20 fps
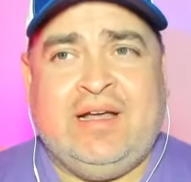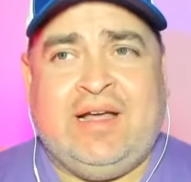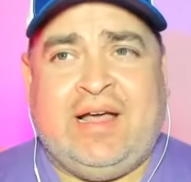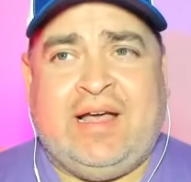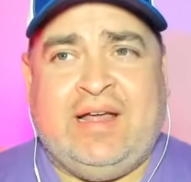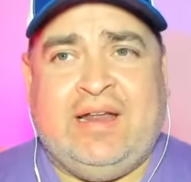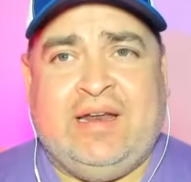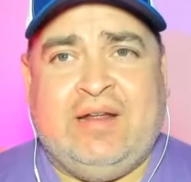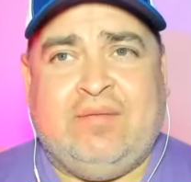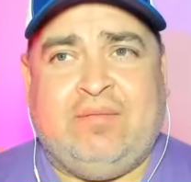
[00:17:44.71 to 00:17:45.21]

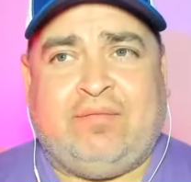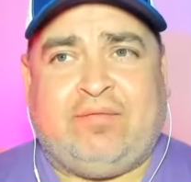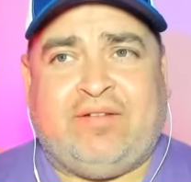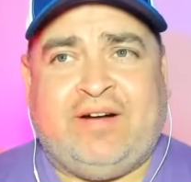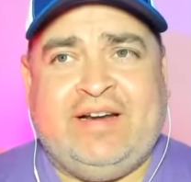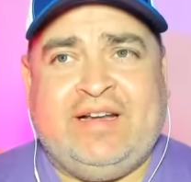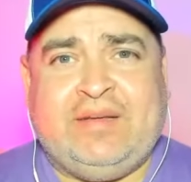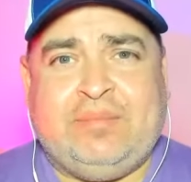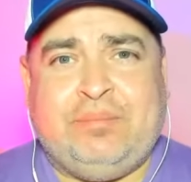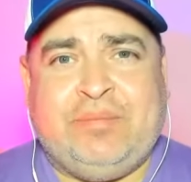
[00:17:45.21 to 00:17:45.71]
And
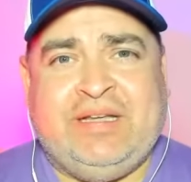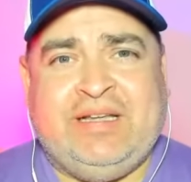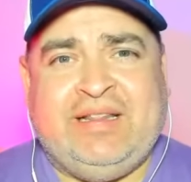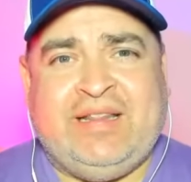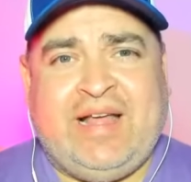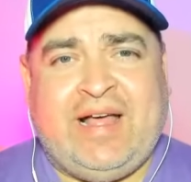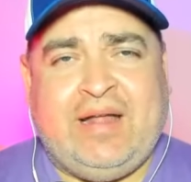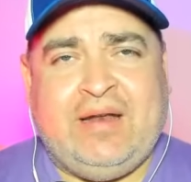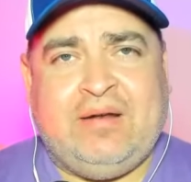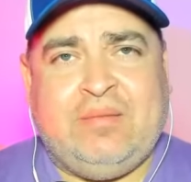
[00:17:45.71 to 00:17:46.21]
Frank being
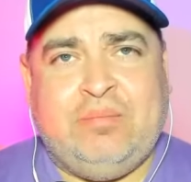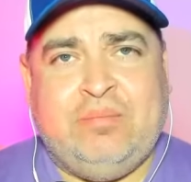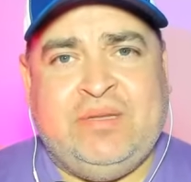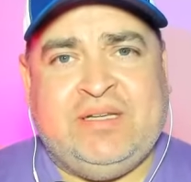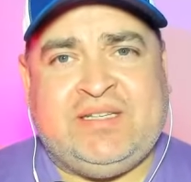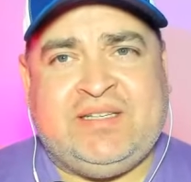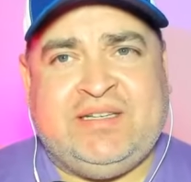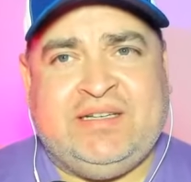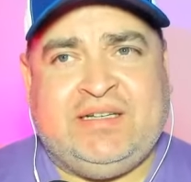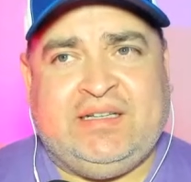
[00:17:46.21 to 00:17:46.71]
that
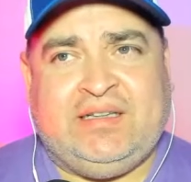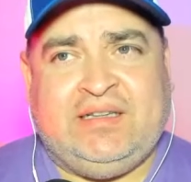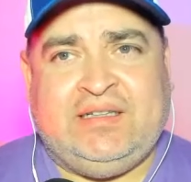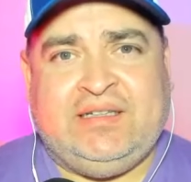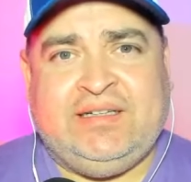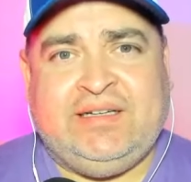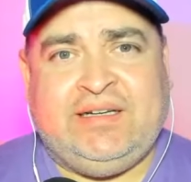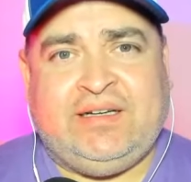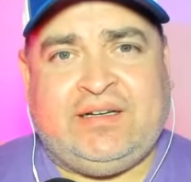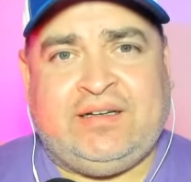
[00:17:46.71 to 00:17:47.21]
missing
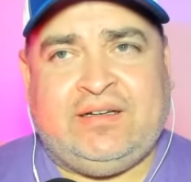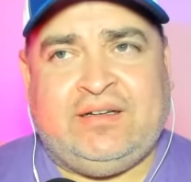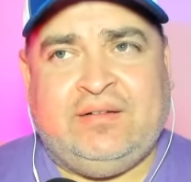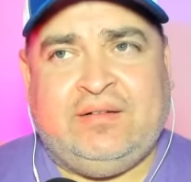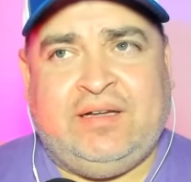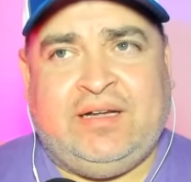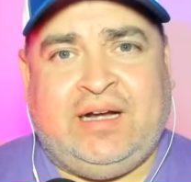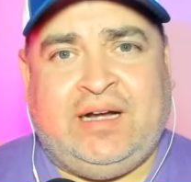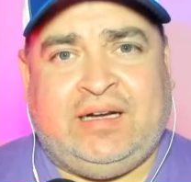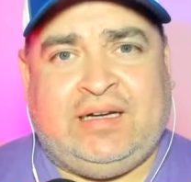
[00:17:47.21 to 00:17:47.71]
link
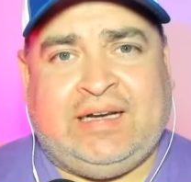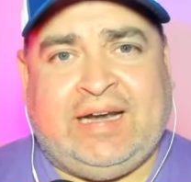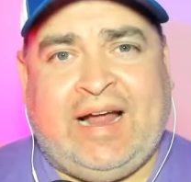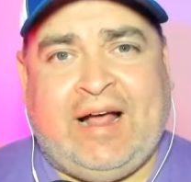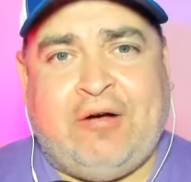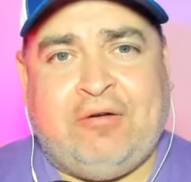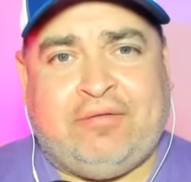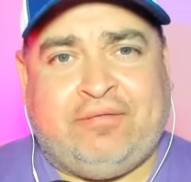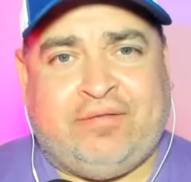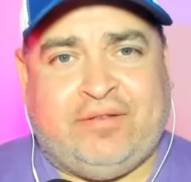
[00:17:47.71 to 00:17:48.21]

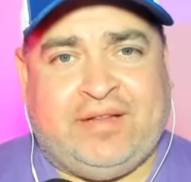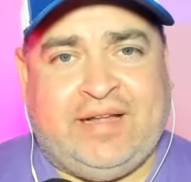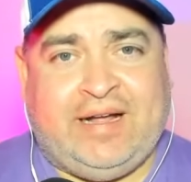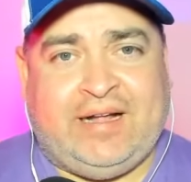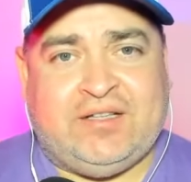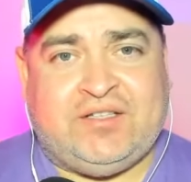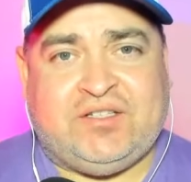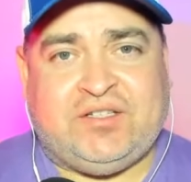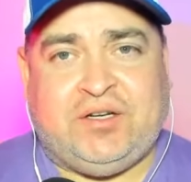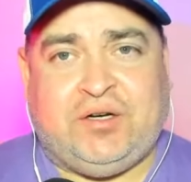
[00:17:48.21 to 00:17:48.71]
allowed for
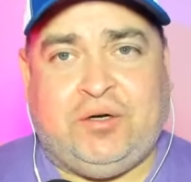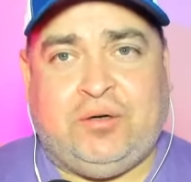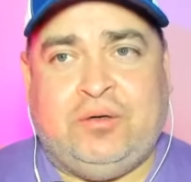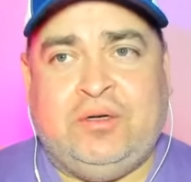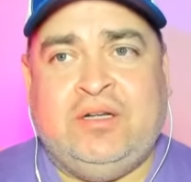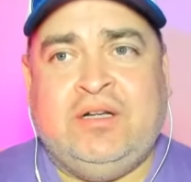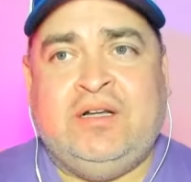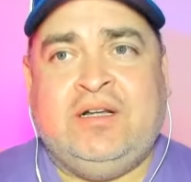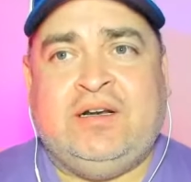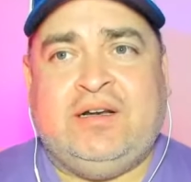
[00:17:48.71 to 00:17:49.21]
that. So
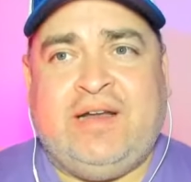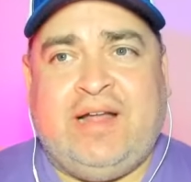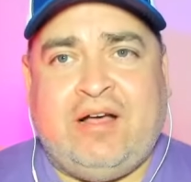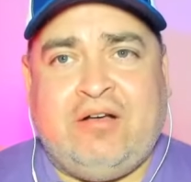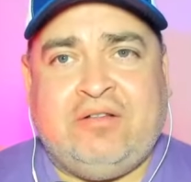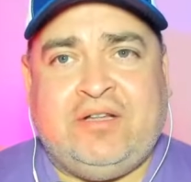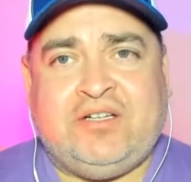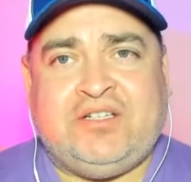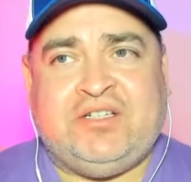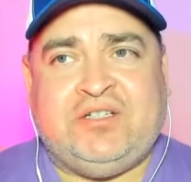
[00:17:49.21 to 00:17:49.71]

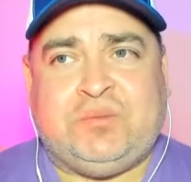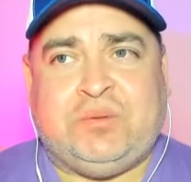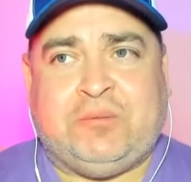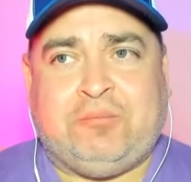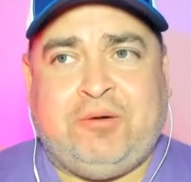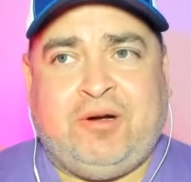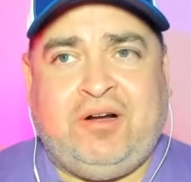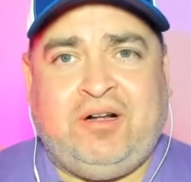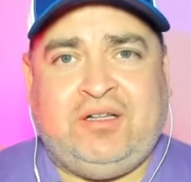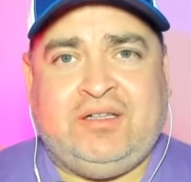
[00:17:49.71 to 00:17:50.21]
now that she's with
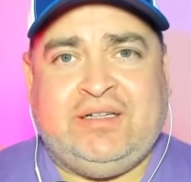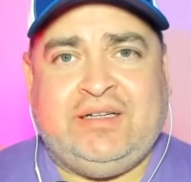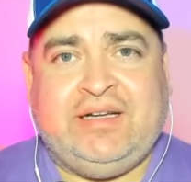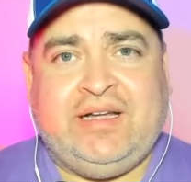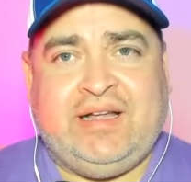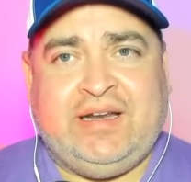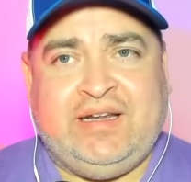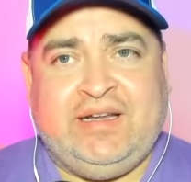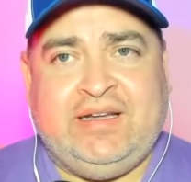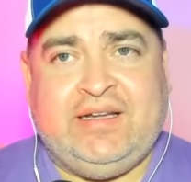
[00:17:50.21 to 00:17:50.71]
Paulie
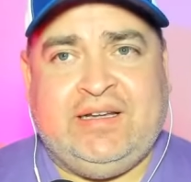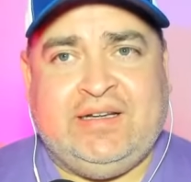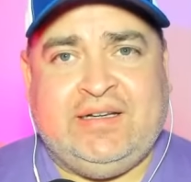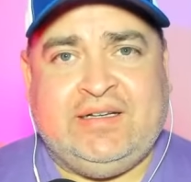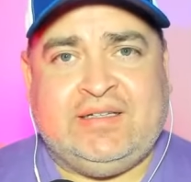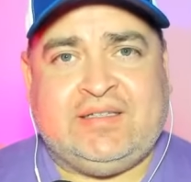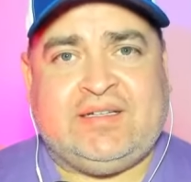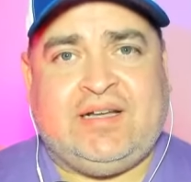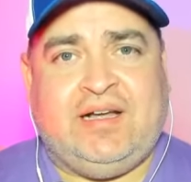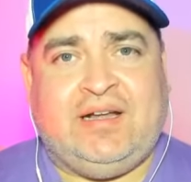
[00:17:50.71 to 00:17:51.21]
and he
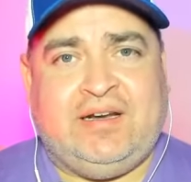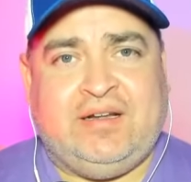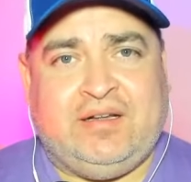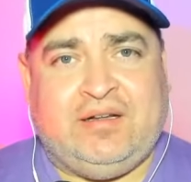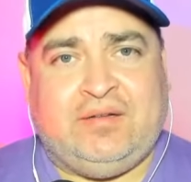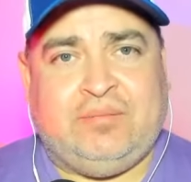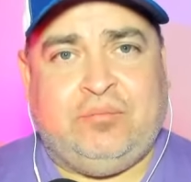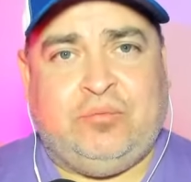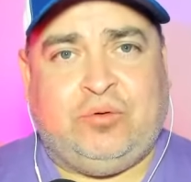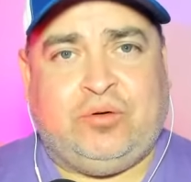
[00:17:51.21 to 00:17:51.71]
is kind
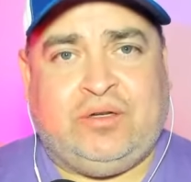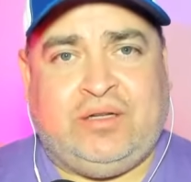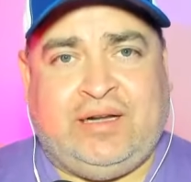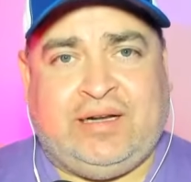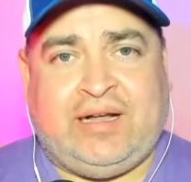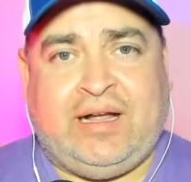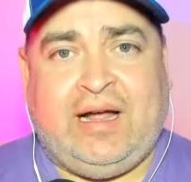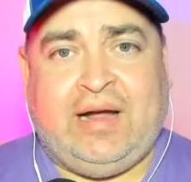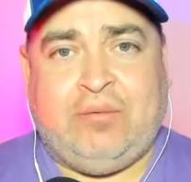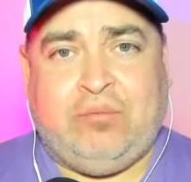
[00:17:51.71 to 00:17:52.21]
of more
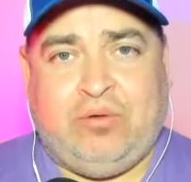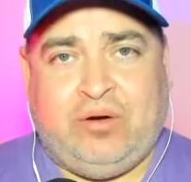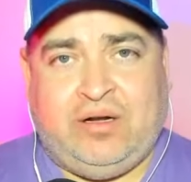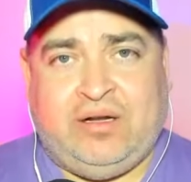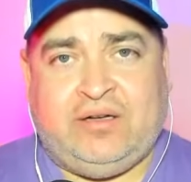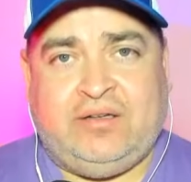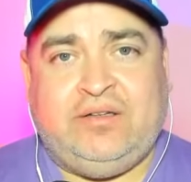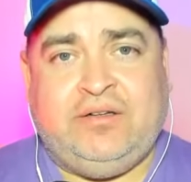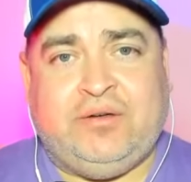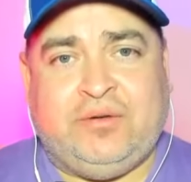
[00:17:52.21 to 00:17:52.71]
like, I
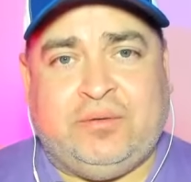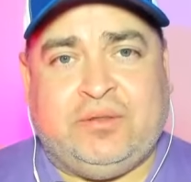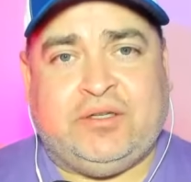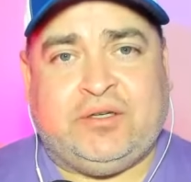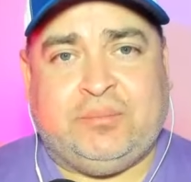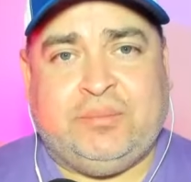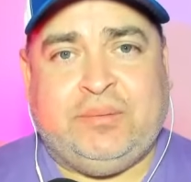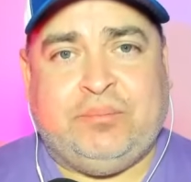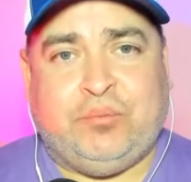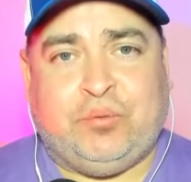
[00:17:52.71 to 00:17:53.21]
want, you know, a
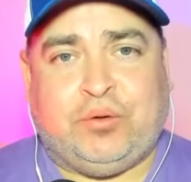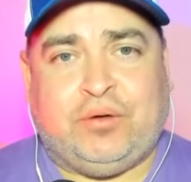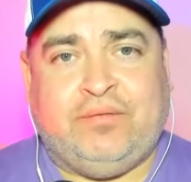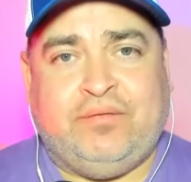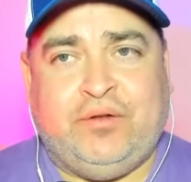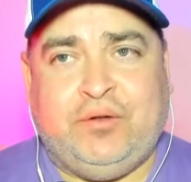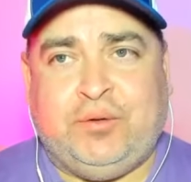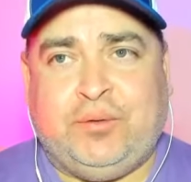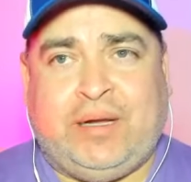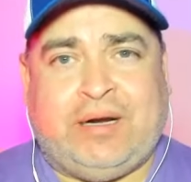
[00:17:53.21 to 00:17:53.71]
little bit more
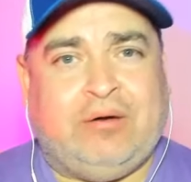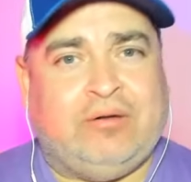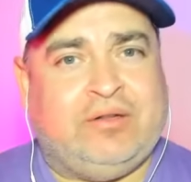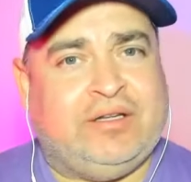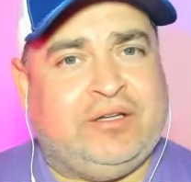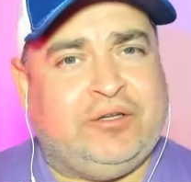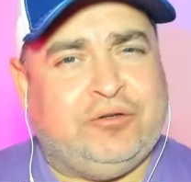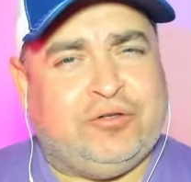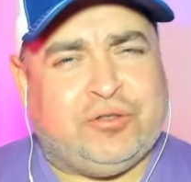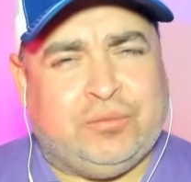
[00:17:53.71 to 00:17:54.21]
of you. I don't
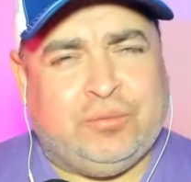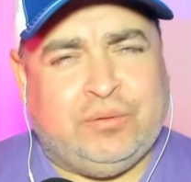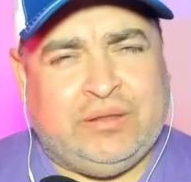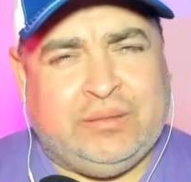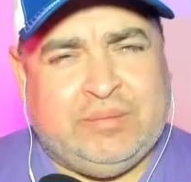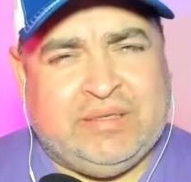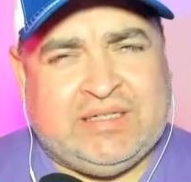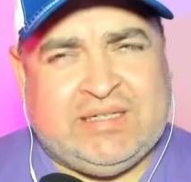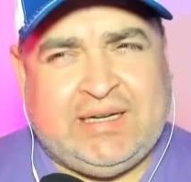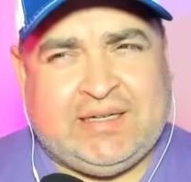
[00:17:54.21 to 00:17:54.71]
think you should really
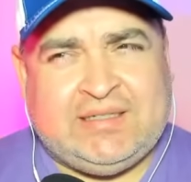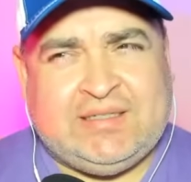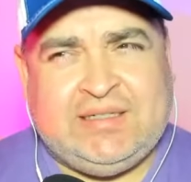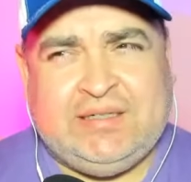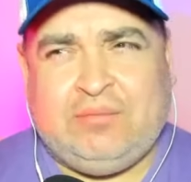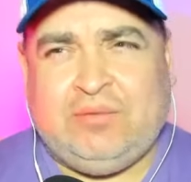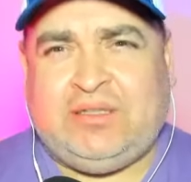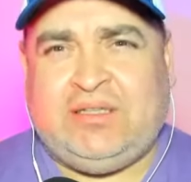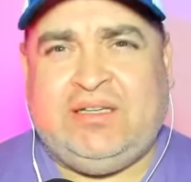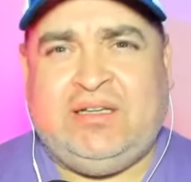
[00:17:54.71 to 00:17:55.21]
be
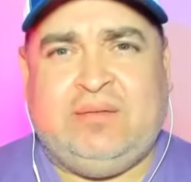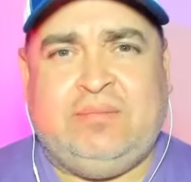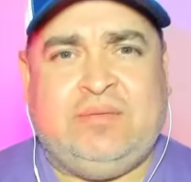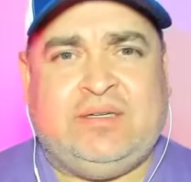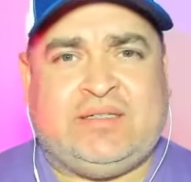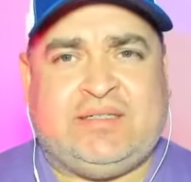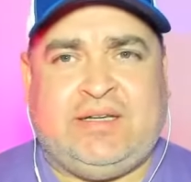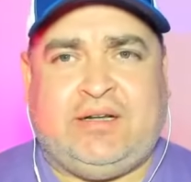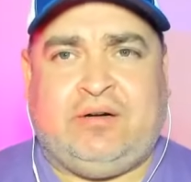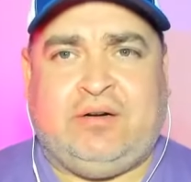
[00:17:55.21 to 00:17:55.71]
texting with him,
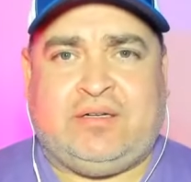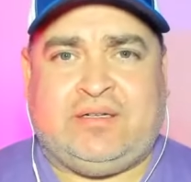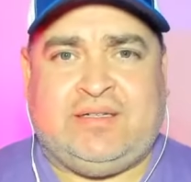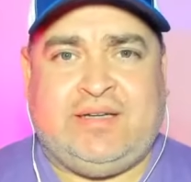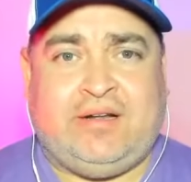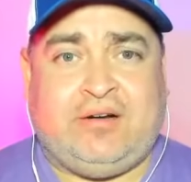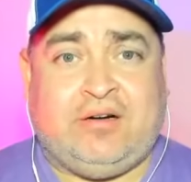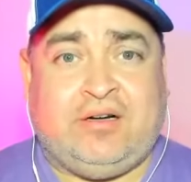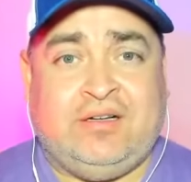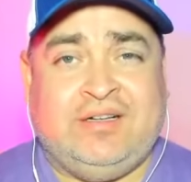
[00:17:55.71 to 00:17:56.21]
et cetera, et
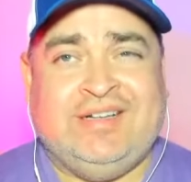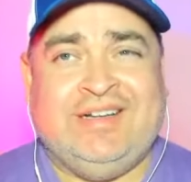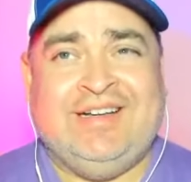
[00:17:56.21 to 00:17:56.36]
cetera.